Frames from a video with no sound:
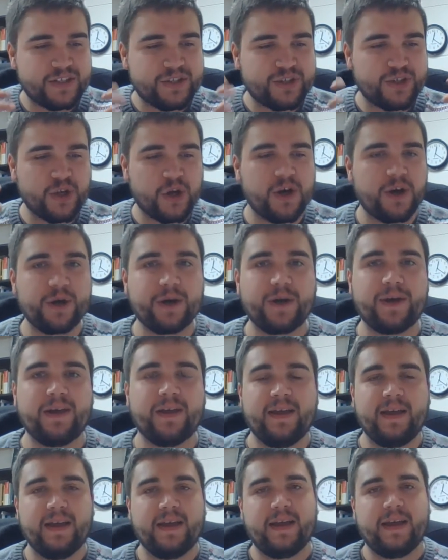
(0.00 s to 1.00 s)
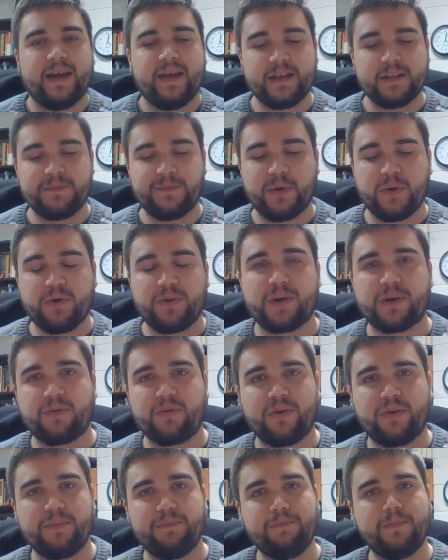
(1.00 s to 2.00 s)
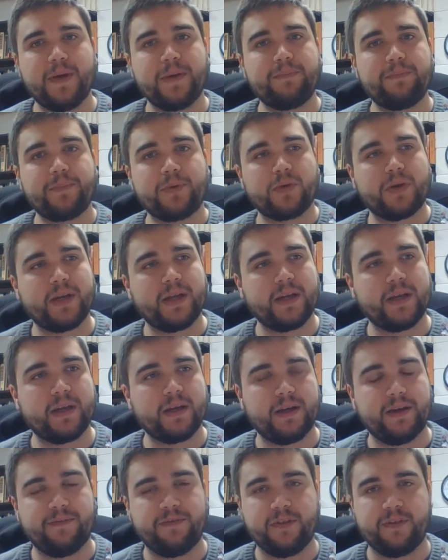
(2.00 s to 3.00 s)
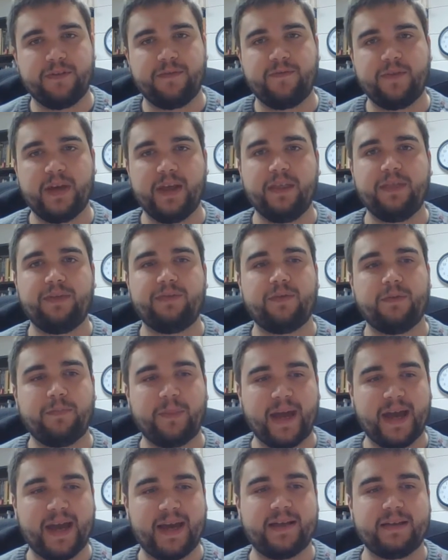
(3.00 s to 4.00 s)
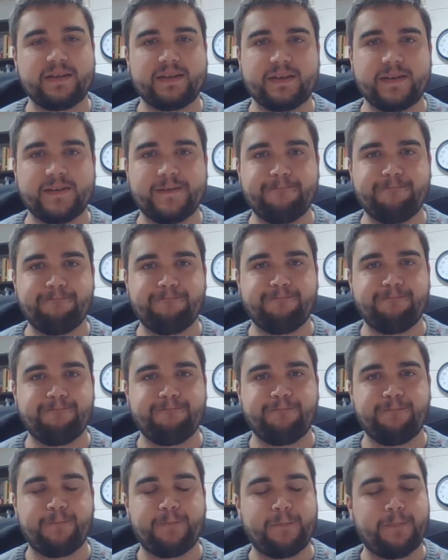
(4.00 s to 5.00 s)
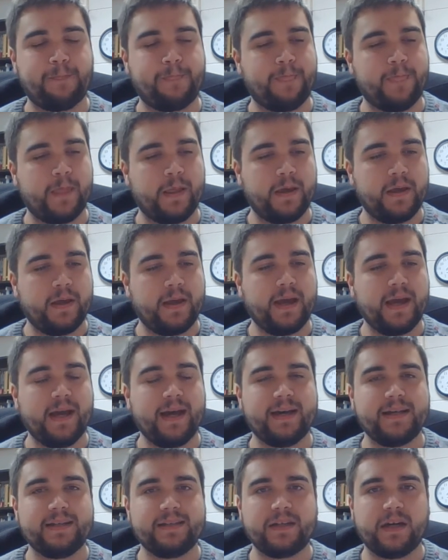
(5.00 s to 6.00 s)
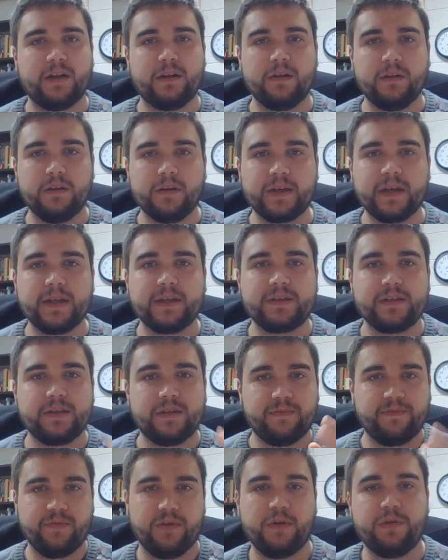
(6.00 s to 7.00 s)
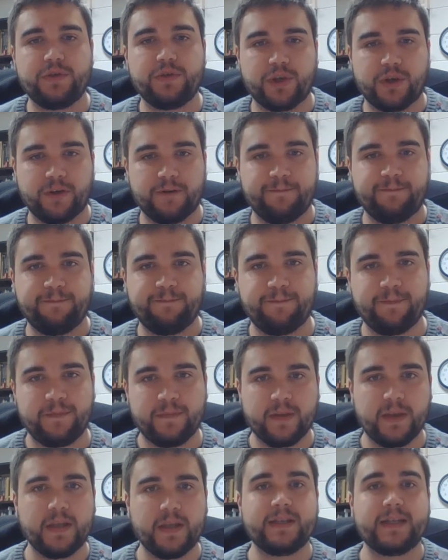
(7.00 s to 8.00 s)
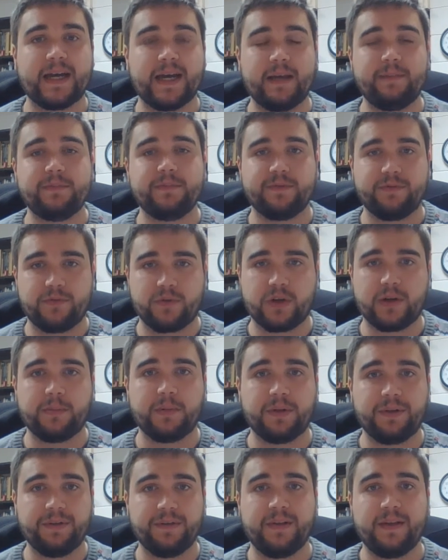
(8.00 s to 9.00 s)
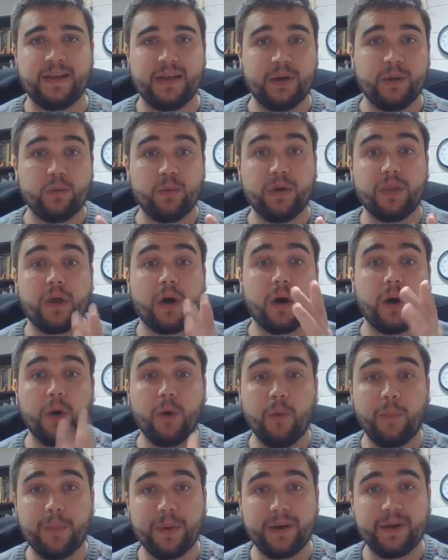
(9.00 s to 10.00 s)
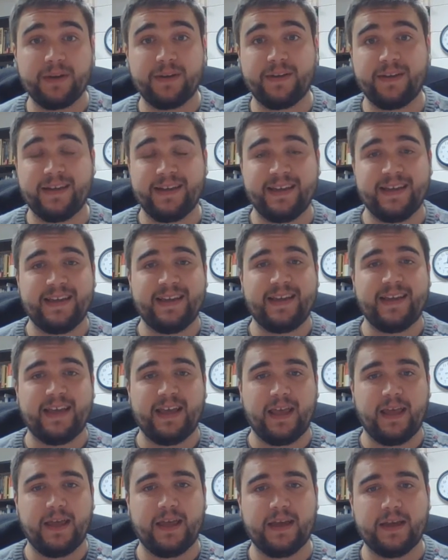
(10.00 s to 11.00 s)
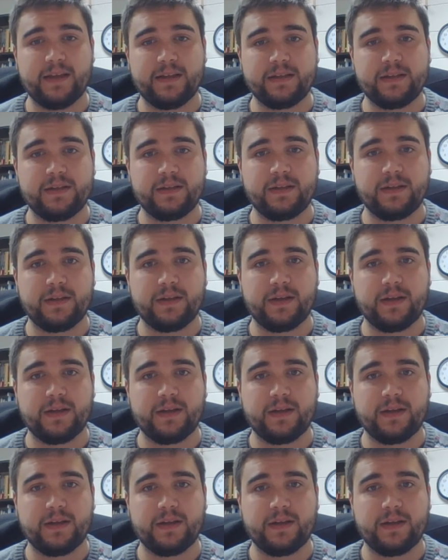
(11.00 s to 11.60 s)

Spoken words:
song is both a remembering of the faithful past and a looking to the future in times of trouble with hope and